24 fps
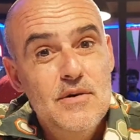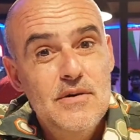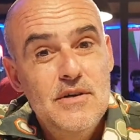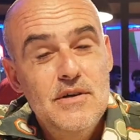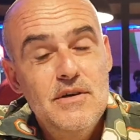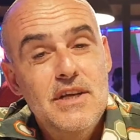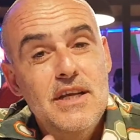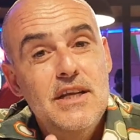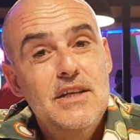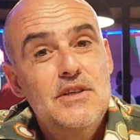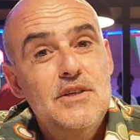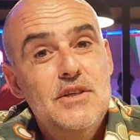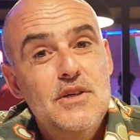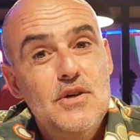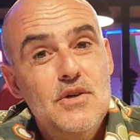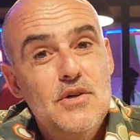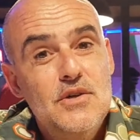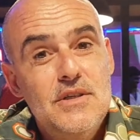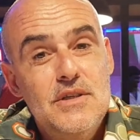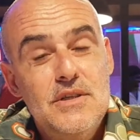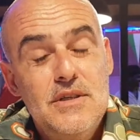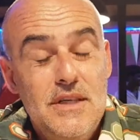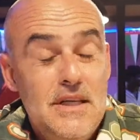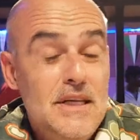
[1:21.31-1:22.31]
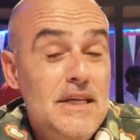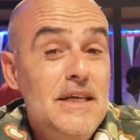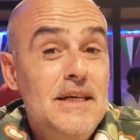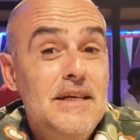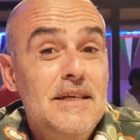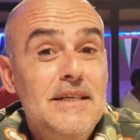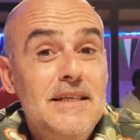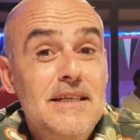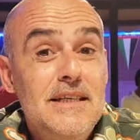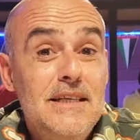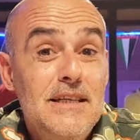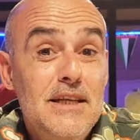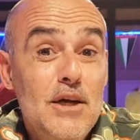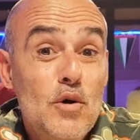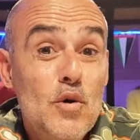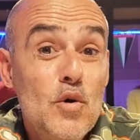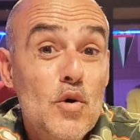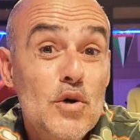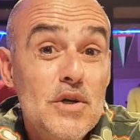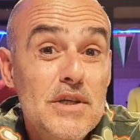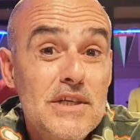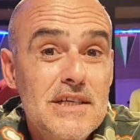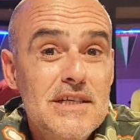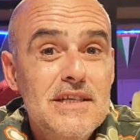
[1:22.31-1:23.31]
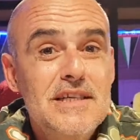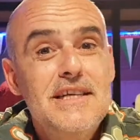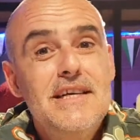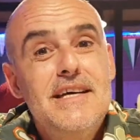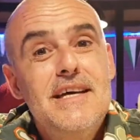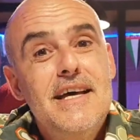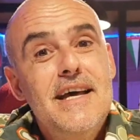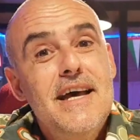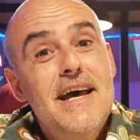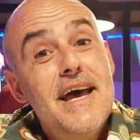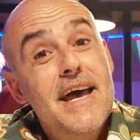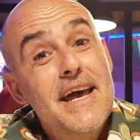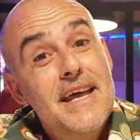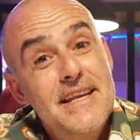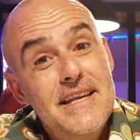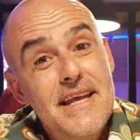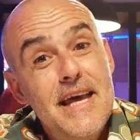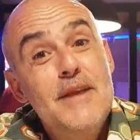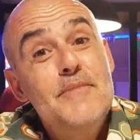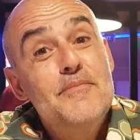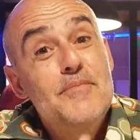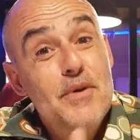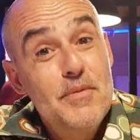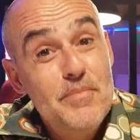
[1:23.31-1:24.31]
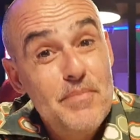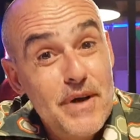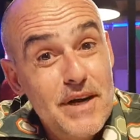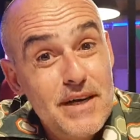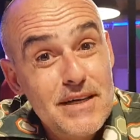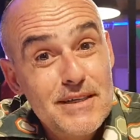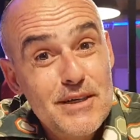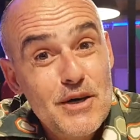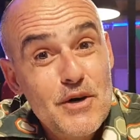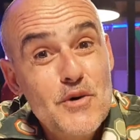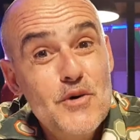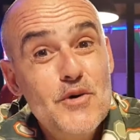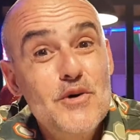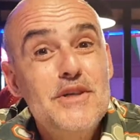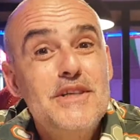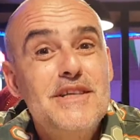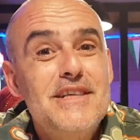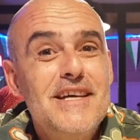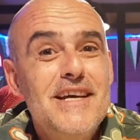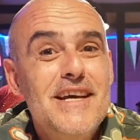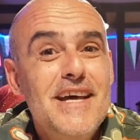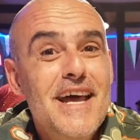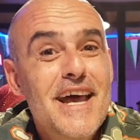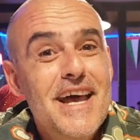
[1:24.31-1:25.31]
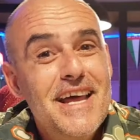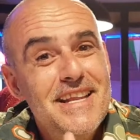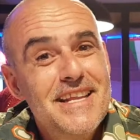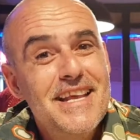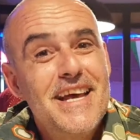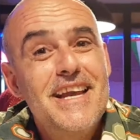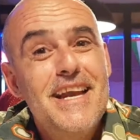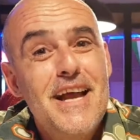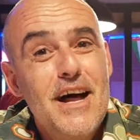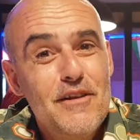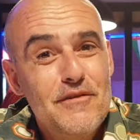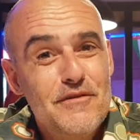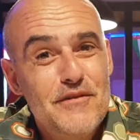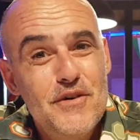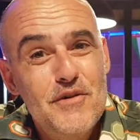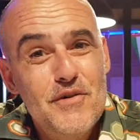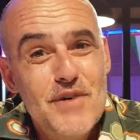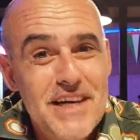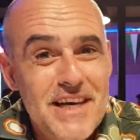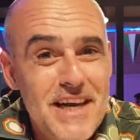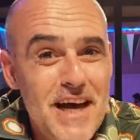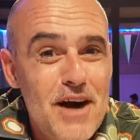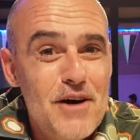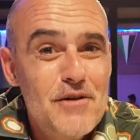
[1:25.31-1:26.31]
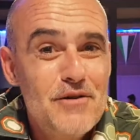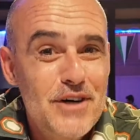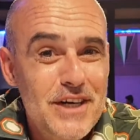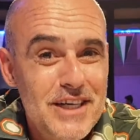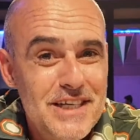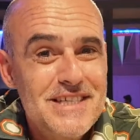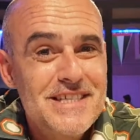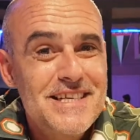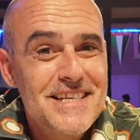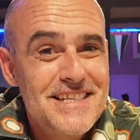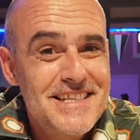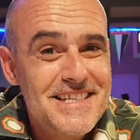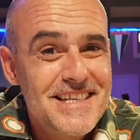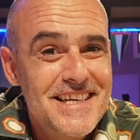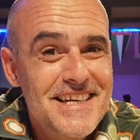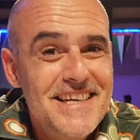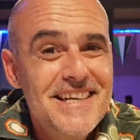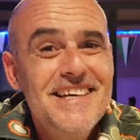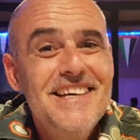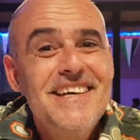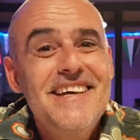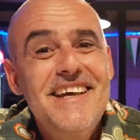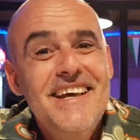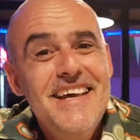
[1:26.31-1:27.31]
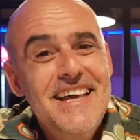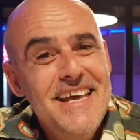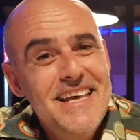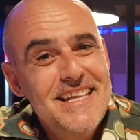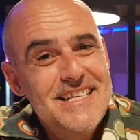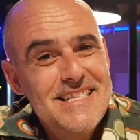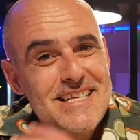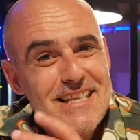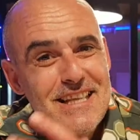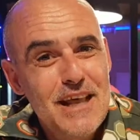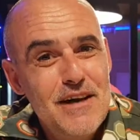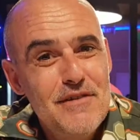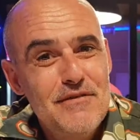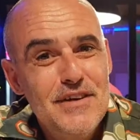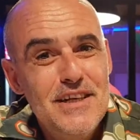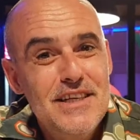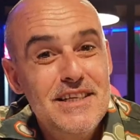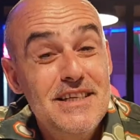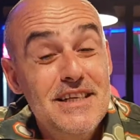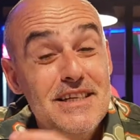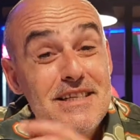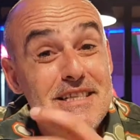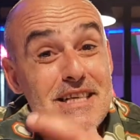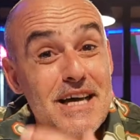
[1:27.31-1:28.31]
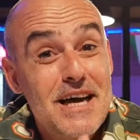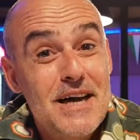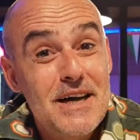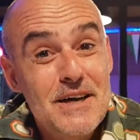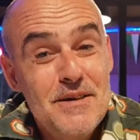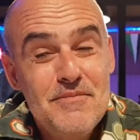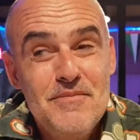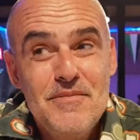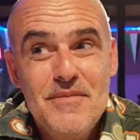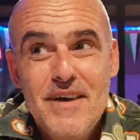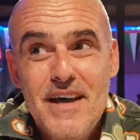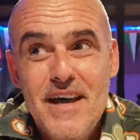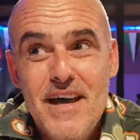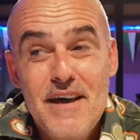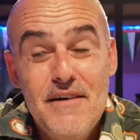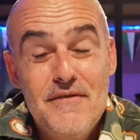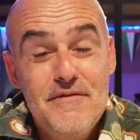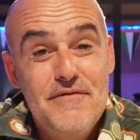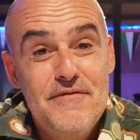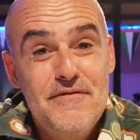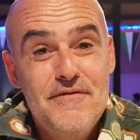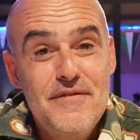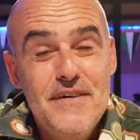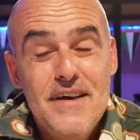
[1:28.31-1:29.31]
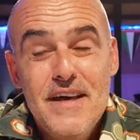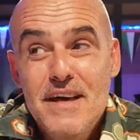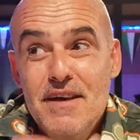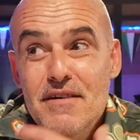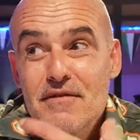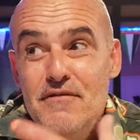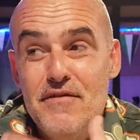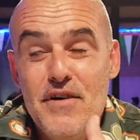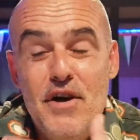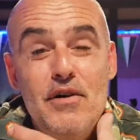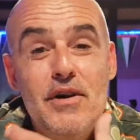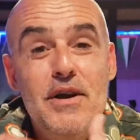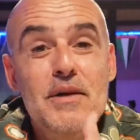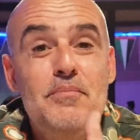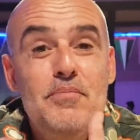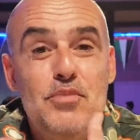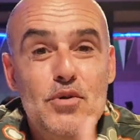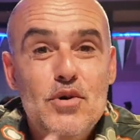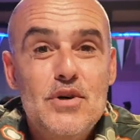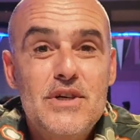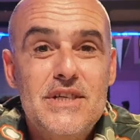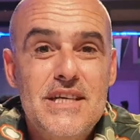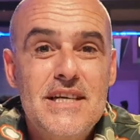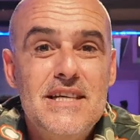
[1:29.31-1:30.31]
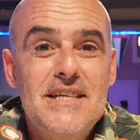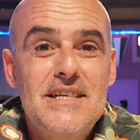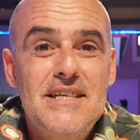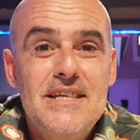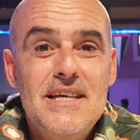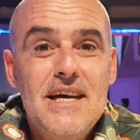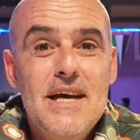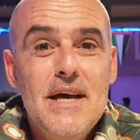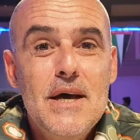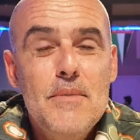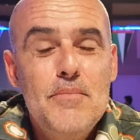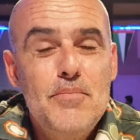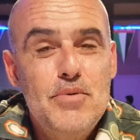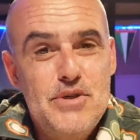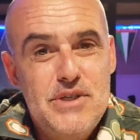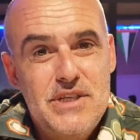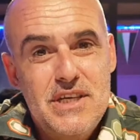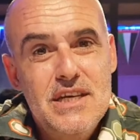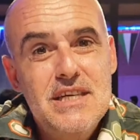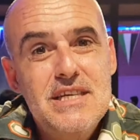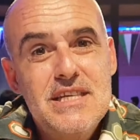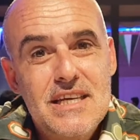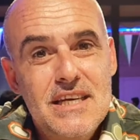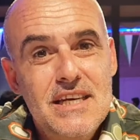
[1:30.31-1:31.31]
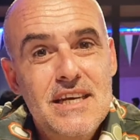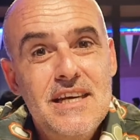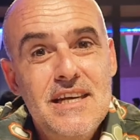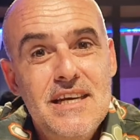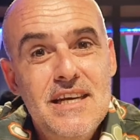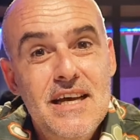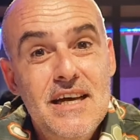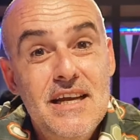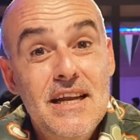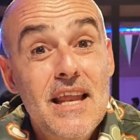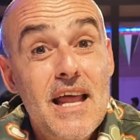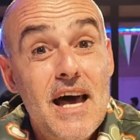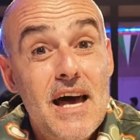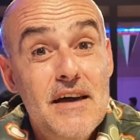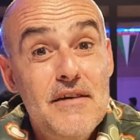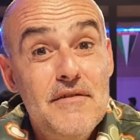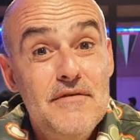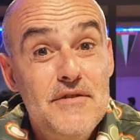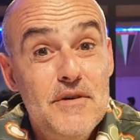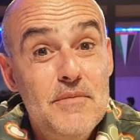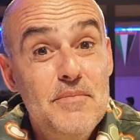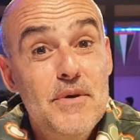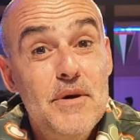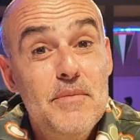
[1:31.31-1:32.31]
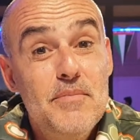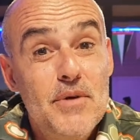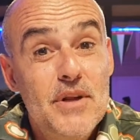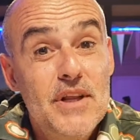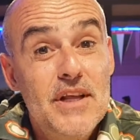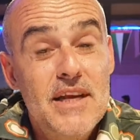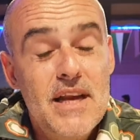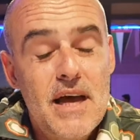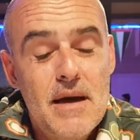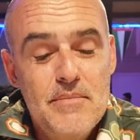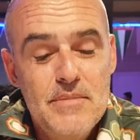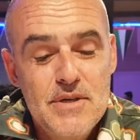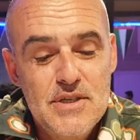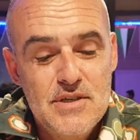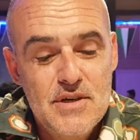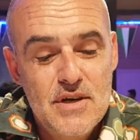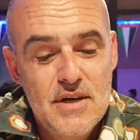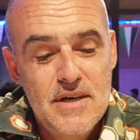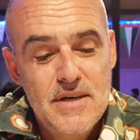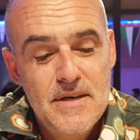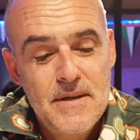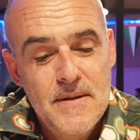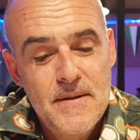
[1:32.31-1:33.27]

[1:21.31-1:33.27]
You need to cook the wood and then prepare the wood, and then after 1 hour it's a tea. It's lovely. The time have very important position in the life of people in Amazon.